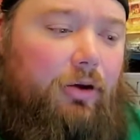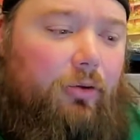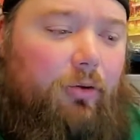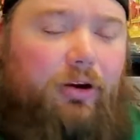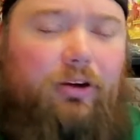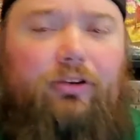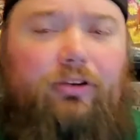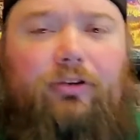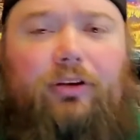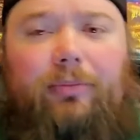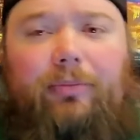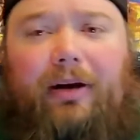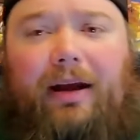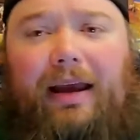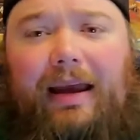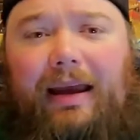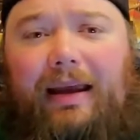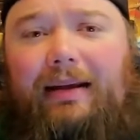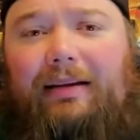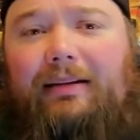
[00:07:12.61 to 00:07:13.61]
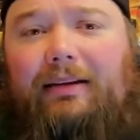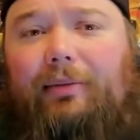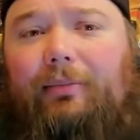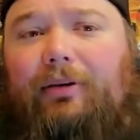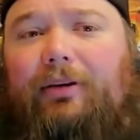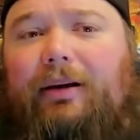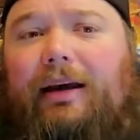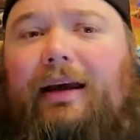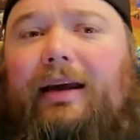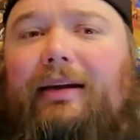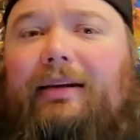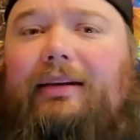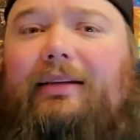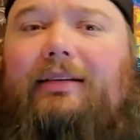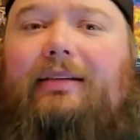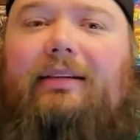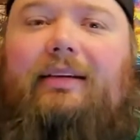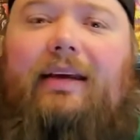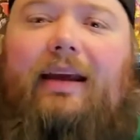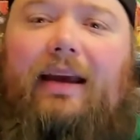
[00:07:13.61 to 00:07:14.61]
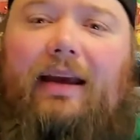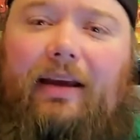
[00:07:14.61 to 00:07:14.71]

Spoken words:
Going to number 8. Number 8 is the